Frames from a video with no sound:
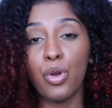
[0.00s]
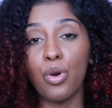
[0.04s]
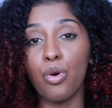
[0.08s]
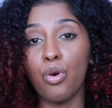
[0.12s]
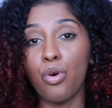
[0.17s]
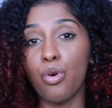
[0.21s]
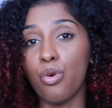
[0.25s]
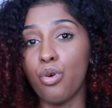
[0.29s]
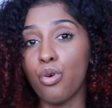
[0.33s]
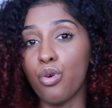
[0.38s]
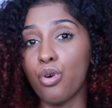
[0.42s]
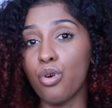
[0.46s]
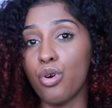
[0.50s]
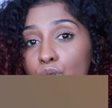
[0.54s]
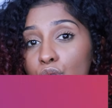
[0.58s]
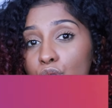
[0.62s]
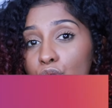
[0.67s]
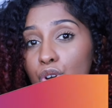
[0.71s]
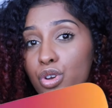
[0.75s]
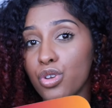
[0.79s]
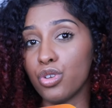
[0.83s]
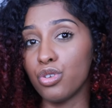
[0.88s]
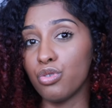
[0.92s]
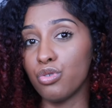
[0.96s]
or
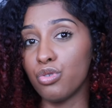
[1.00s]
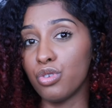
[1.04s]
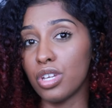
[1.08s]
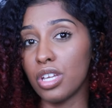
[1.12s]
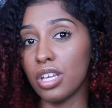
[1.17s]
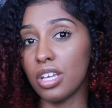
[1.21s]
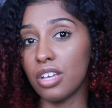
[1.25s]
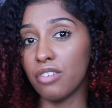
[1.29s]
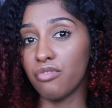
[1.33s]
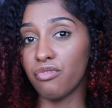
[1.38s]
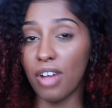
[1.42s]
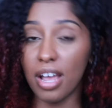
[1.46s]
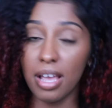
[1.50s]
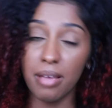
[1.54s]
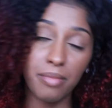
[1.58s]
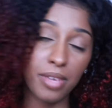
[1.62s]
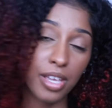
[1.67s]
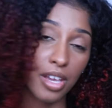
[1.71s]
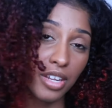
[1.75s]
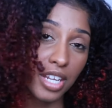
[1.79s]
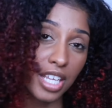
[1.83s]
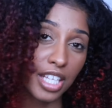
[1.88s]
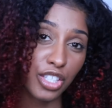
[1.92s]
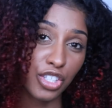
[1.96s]
you can write me on
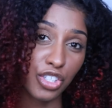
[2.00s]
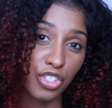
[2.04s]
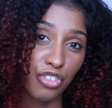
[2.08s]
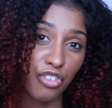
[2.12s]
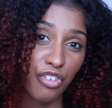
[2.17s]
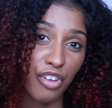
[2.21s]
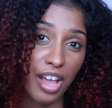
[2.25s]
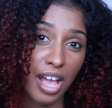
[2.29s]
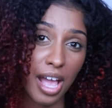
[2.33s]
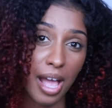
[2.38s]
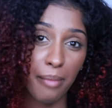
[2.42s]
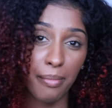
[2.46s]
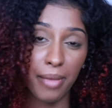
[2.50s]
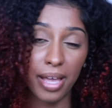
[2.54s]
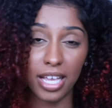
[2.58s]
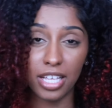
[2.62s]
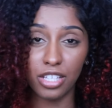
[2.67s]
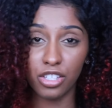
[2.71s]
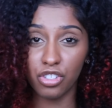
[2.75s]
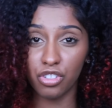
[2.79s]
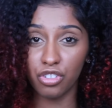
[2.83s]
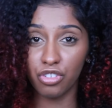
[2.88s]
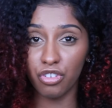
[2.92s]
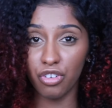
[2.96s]
Instagram. My
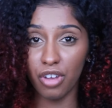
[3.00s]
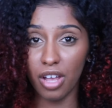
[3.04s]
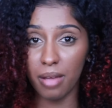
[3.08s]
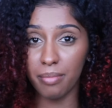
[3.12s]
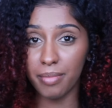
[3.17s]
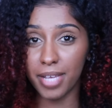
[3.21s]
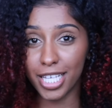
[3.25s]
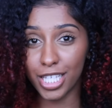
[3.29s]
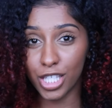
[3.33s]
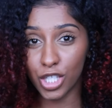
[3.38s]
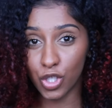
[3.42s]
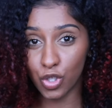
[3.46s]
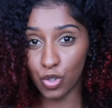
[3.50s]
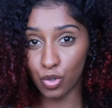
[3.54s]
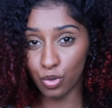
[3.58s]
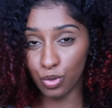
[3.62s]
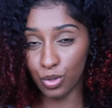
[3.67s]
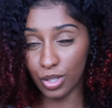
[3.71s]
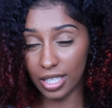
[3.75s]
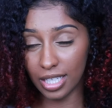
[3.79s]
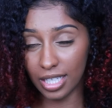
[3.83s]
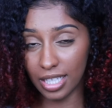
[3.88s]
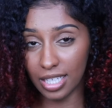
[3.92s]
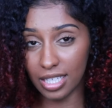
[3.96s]
Instagram is
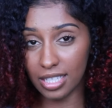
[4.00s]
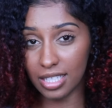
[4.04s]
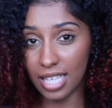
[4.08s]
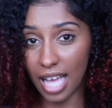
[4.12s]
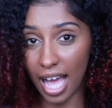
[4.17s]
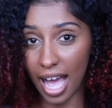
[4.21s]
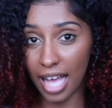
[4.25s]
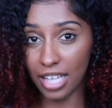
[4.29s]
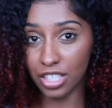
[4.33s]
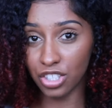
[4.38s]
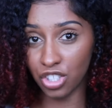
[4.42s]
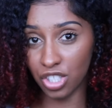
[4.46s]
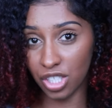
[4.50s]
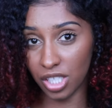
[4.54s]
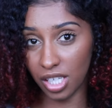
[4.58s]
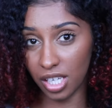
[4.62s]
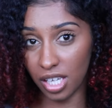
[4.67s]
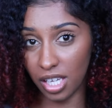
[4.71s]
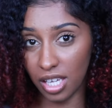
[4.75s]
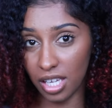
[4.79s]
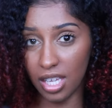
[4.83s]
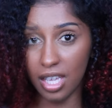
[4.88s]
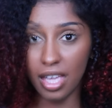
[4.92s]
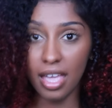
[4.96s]

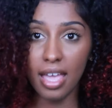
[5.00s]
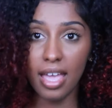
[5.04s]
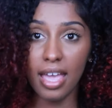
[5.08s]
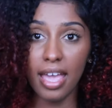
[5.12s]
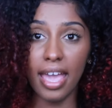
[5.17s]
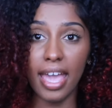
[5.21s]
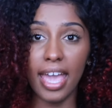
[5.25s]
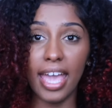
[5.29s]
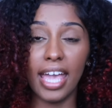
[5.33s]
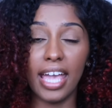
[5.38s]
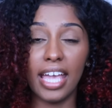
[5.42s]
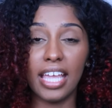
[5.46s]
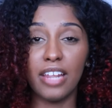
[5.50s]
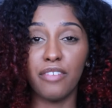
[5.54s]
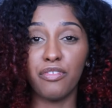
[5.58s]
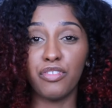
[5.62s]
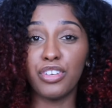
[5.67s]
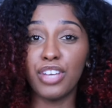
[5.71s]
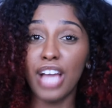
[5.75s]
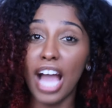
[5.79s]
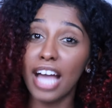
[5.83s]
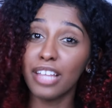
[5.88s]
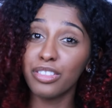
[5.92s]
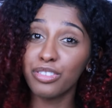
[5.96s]
suli.g and if you
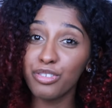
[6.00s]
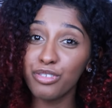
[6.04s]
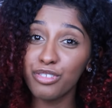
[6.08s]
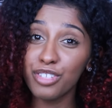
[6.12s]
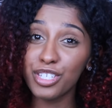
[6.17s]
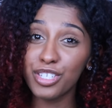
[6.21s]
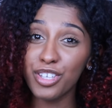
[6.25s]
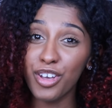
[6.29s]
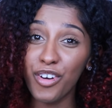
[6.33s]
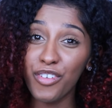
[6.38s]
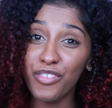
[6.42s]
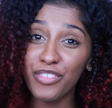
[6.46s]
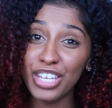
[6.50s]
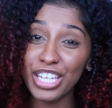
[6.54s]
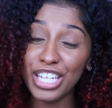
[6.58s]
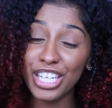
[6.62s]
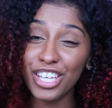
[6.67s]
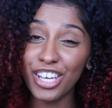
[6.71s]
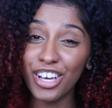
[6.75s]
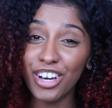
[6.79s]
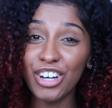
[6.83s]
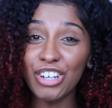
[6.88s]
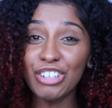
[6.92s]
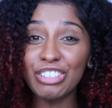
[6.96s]
got through this whole
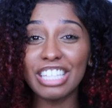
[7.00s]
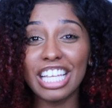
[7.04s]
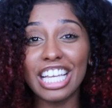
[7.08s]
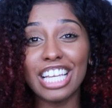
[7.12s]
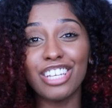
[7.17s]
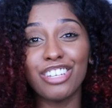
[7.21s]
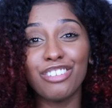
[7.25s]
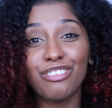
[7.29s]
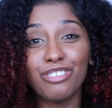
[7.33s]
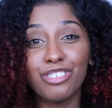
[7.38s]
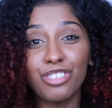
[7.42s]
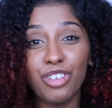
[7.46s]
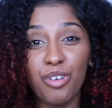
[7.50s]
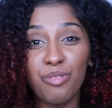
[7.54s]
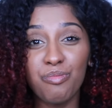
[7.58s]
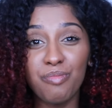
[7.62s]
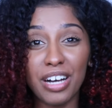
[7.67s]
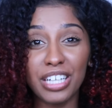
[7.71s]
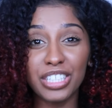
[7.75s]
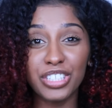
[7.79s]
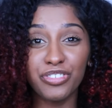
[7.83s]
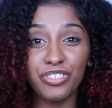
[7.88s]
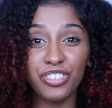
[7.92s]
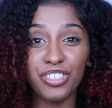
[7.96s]
video, thank you so
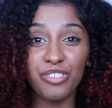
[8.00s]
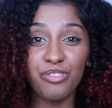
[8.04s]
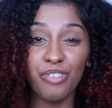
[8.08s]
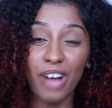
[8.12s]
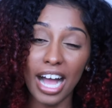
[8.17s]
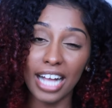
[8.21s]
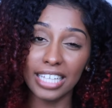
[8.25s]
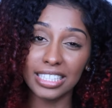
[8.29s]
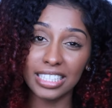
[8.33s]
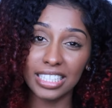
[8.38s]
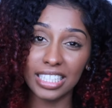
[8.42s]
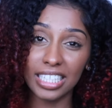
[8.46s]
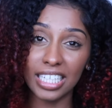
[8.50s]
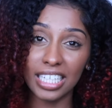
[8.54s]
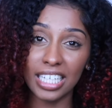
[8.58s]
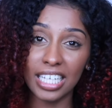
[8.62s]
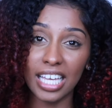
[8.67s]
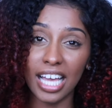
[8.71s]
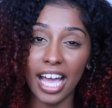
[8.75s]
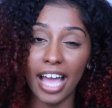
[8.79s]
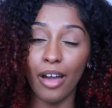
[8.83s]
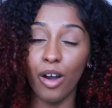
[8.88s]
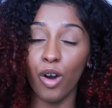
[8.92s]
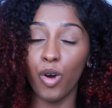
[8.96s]
much for watching.
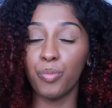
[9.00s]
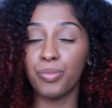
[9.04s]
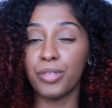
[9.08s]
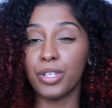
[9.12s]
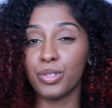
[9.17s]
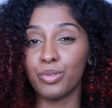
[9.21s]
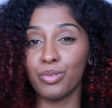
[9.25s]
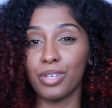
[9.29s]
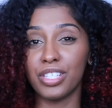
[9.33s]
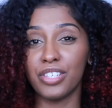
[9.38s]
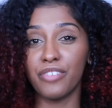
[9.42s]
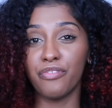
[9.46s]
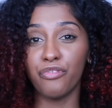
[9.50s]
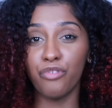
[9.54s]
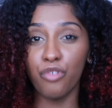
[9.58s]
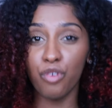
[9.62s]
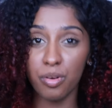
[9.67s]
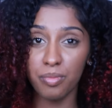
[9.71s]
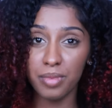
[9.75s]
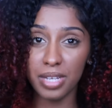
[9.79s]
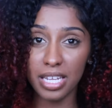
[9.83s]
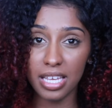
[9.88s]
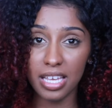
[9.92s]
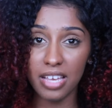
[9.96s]
I hope this was
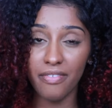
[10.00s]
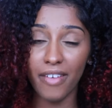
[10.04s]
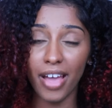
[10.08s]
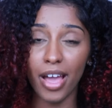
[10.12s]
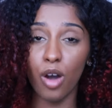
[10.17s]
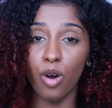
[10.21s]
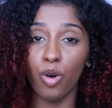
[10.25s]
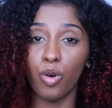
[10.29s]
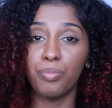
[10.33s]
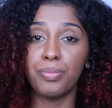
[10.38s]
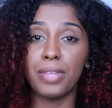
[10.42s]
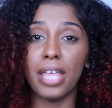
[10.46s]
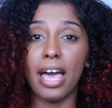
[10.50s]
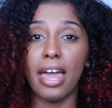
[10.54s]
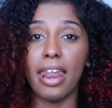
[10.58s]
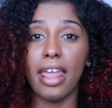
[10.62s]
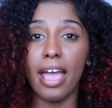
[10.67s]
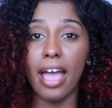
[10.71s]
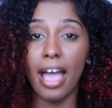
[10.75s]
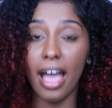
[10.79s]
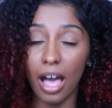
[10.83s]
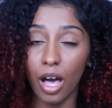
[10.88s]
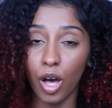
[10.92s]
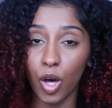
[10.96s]
informative. I hope that it
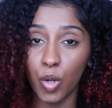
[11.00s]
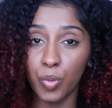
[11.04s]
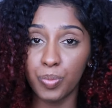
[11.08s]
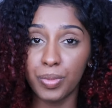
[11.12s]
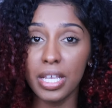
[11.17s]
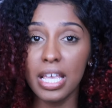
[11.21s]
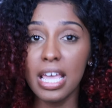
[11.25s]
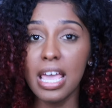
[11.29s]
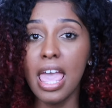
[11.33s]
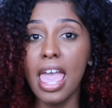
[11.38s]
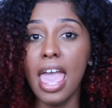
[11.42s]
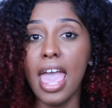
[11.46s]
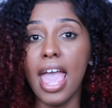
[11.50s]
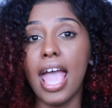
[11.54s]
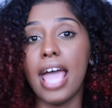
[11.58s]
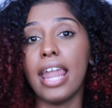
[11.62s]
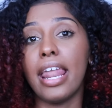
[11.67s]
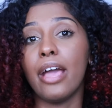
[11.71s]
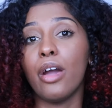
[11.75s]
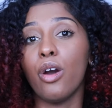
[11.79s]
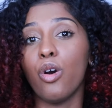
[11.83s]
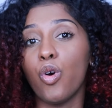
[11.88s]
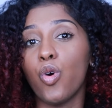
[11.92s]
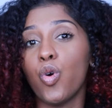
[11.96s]
helped. And
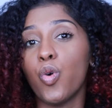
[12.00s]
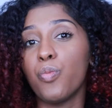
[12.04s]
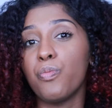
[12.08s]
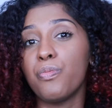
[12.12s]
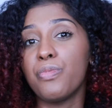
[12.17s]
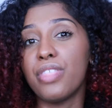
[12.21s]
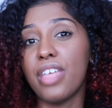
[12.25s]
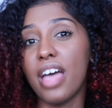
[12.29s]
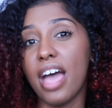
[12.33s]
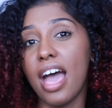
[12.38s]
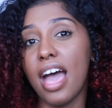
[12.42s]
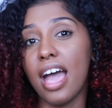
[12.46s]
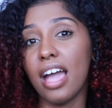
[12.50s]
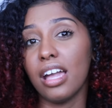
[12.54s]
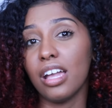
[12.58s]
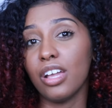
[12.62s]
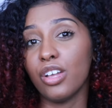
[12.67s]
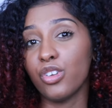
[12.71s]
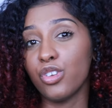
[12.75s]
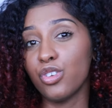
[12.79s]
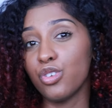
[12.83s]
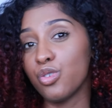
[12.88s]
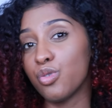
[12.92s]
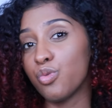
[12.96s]
I hope that
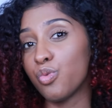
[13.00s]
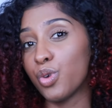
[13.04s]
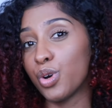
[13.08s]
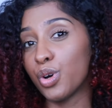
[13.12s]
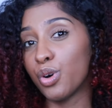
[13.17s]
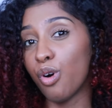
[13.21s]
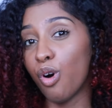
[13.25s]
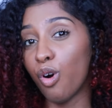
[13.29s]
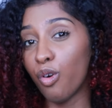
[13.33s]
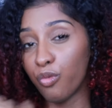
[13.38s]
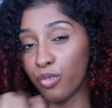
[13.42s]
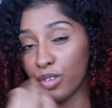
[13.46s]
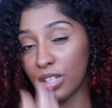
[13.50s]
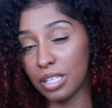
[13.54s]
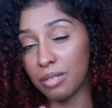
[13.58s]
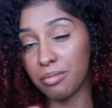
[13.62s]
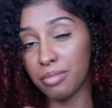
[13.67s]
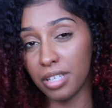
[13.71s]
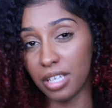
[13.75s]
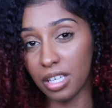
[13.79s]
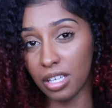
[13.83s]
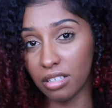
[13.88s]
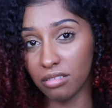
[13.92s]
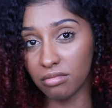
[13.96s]
you will hopefully
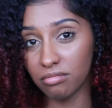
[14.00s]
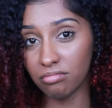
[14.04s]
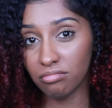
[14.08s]
be